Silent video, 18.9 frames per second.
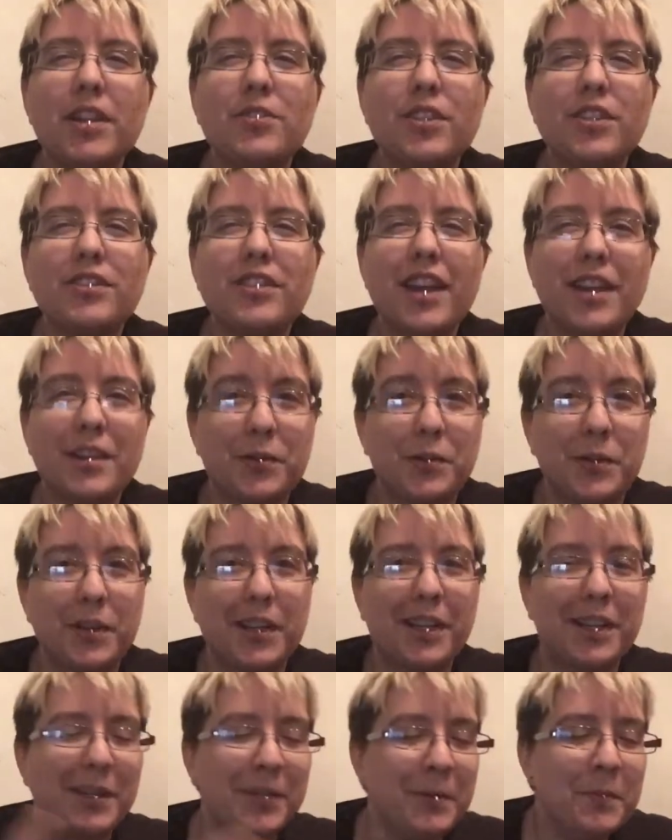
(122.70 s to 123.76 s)
address that
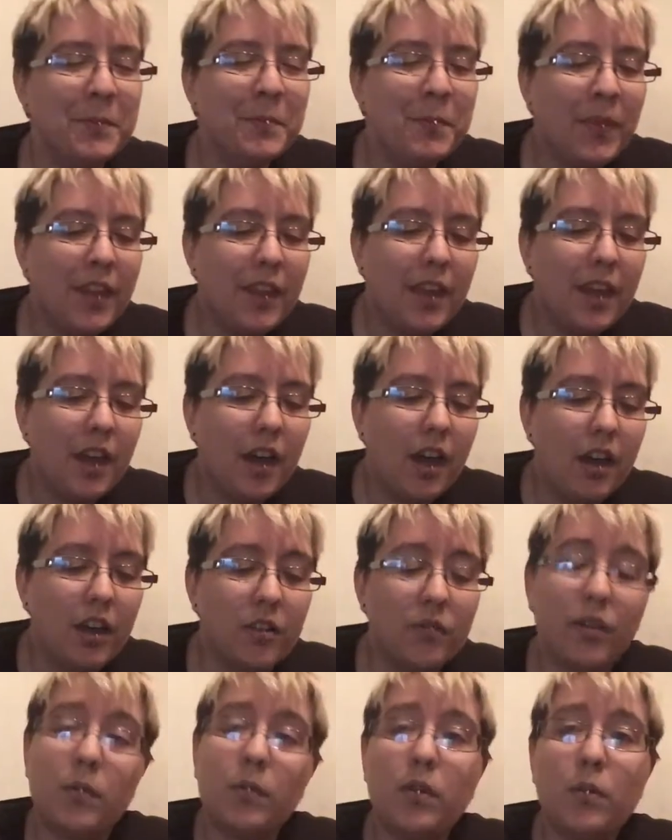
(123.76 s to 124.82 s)
quick.
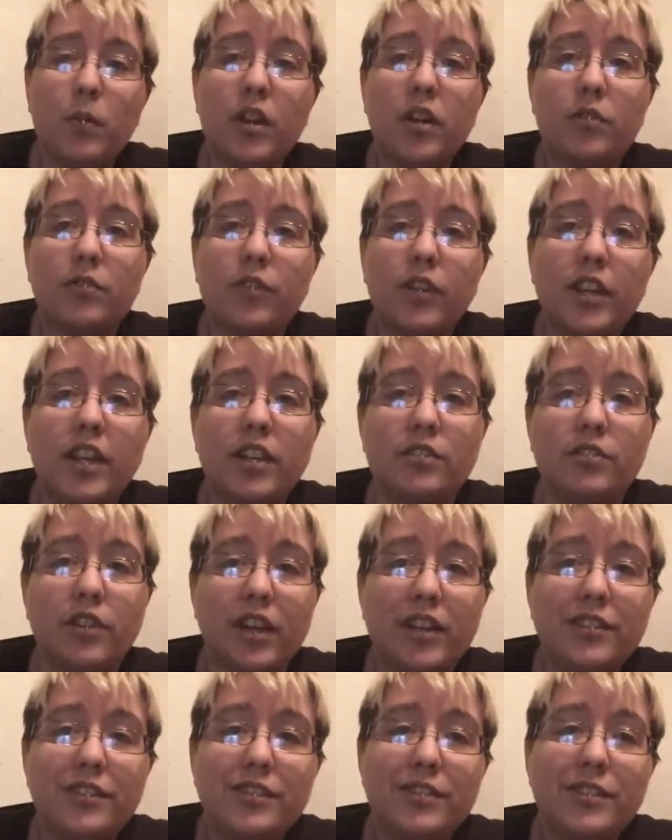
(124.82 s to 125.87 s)
If I want to wear a fucking
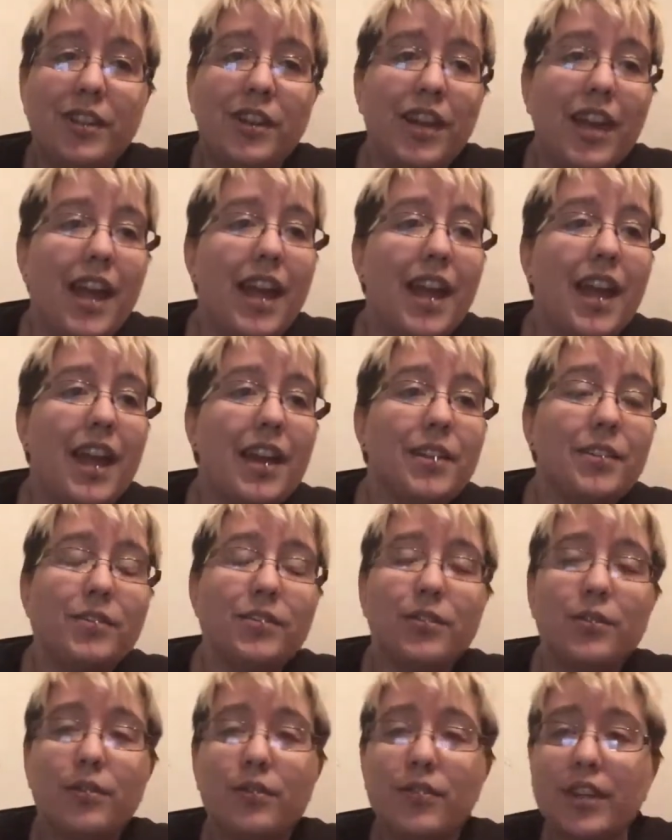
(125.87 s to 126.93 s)
dress and
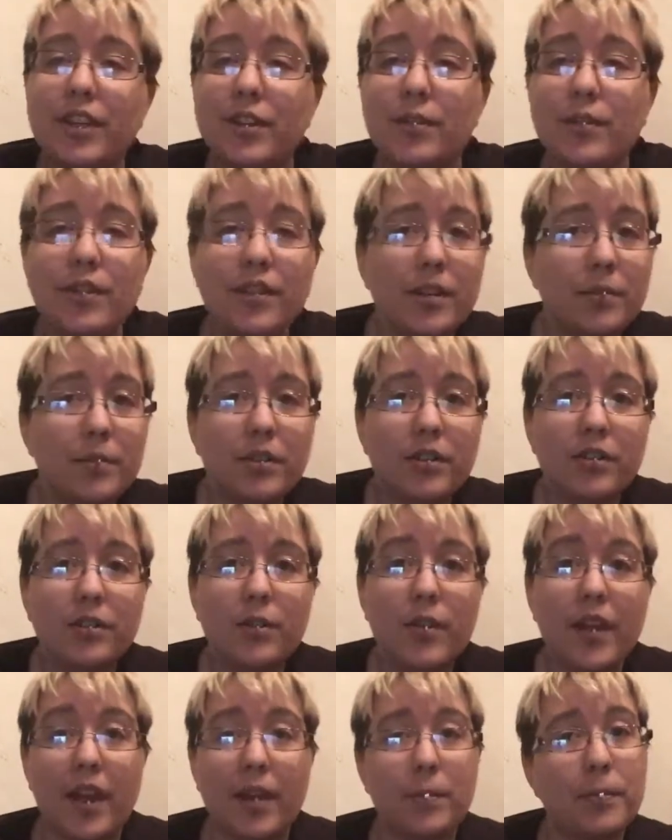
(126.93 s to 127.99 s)
do a video, then I'm gonna do
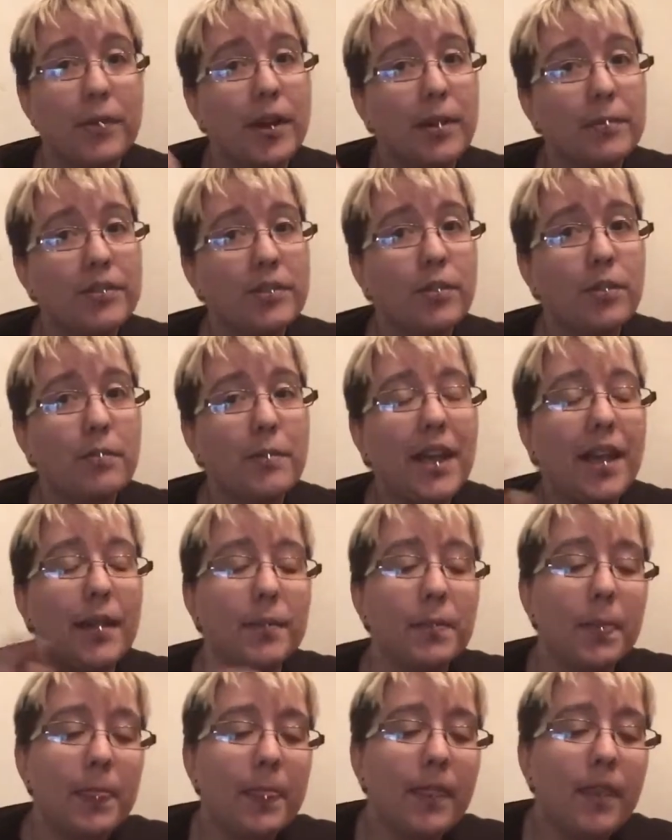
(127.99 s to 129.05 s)
that. But I'm still a man.
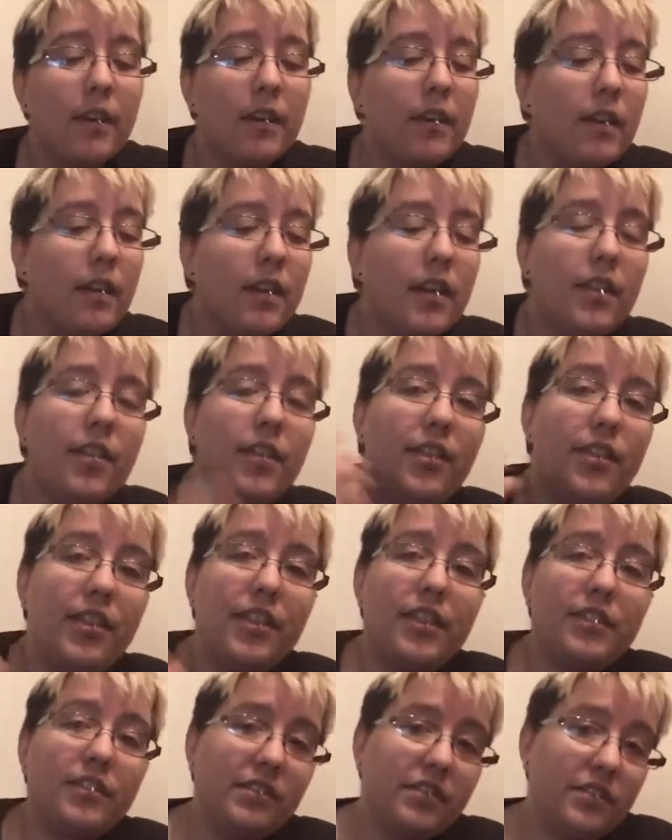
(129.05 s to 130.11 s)

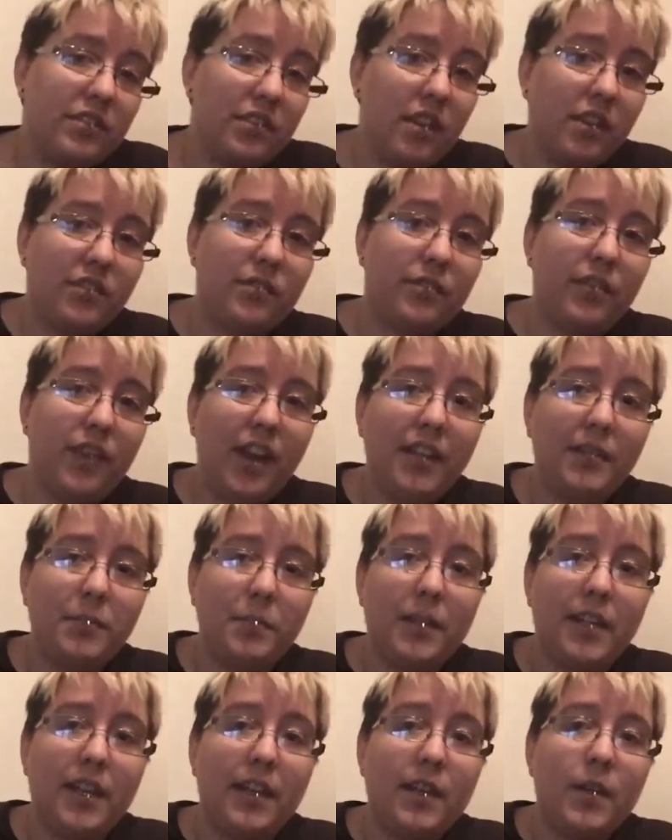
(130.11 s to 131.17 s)
This does not define
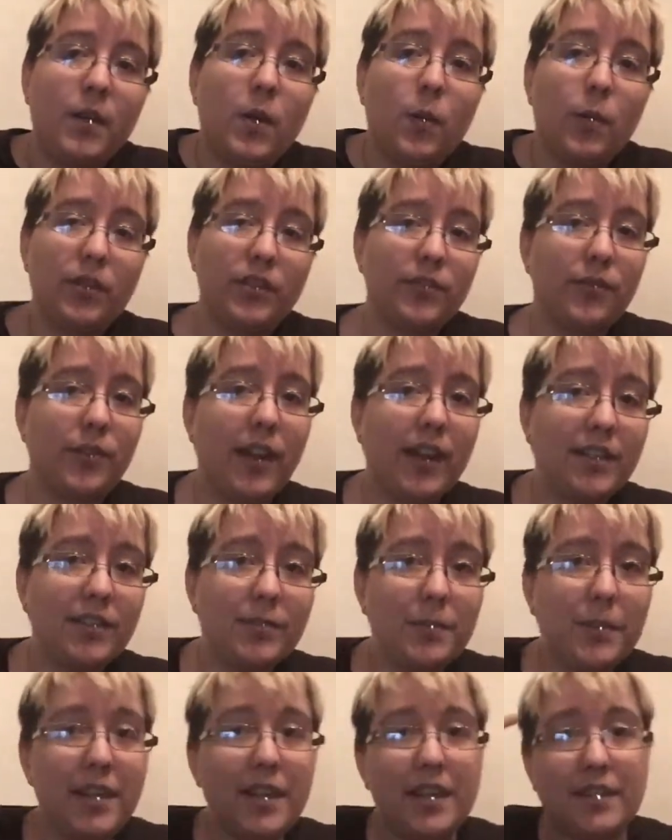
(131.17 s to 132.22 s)
me. What defines
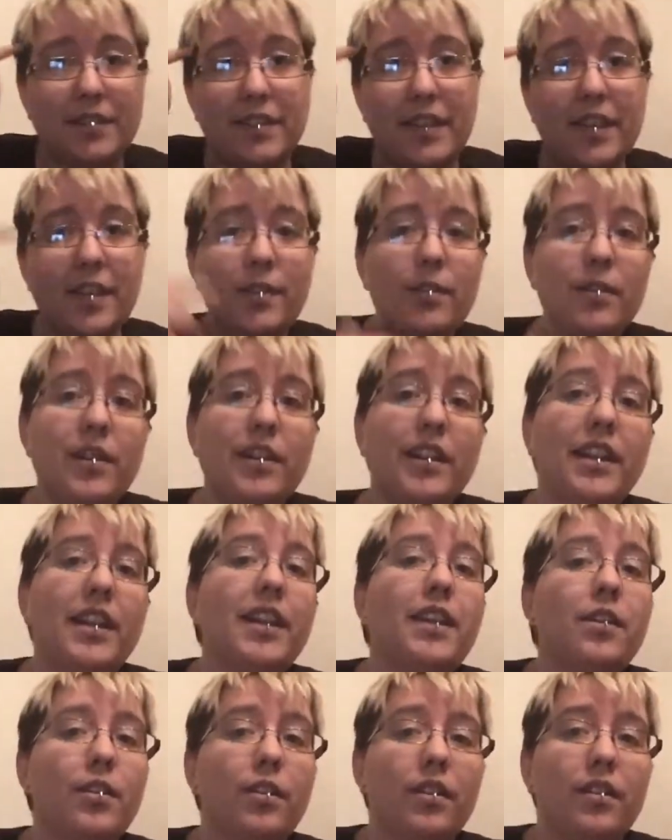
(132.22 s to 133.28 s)
me is here and
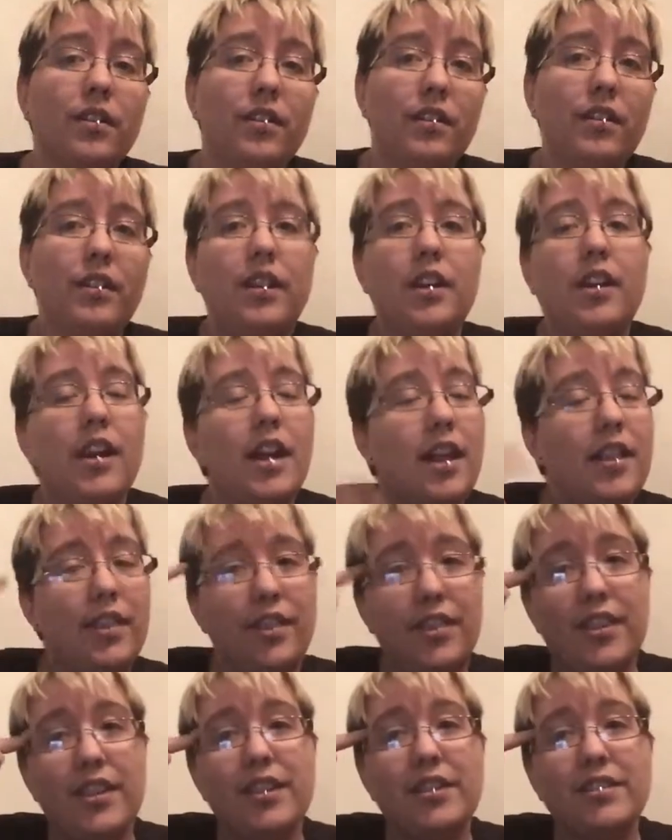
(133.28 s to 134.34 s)
here.
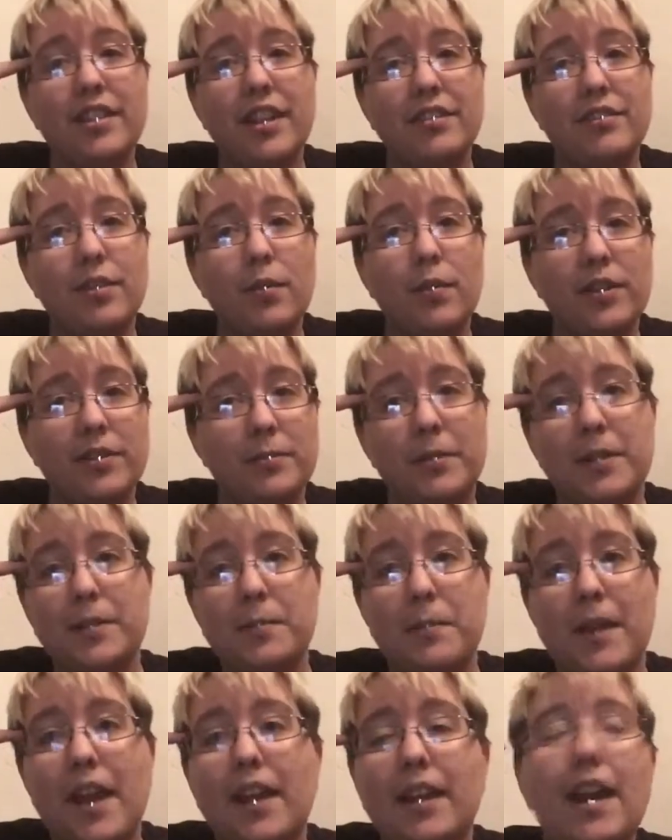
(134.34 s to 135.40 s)
This has always been a
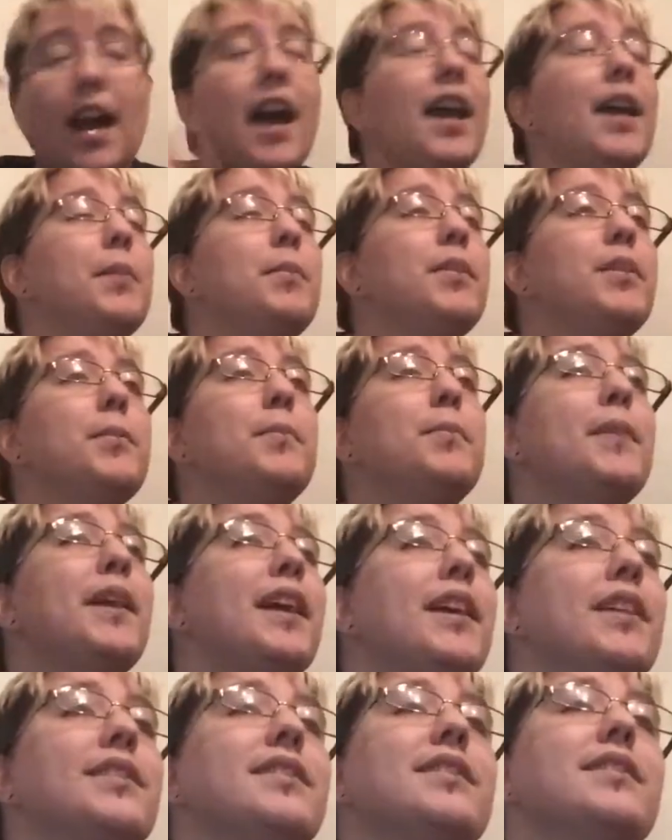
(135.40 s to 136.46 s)
man. I have been a
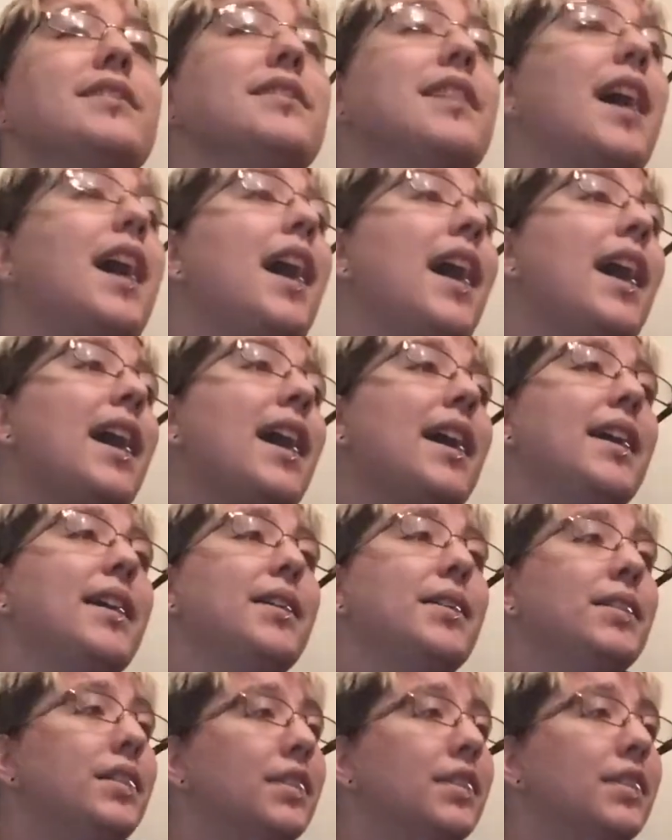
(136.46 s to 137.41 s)
man since I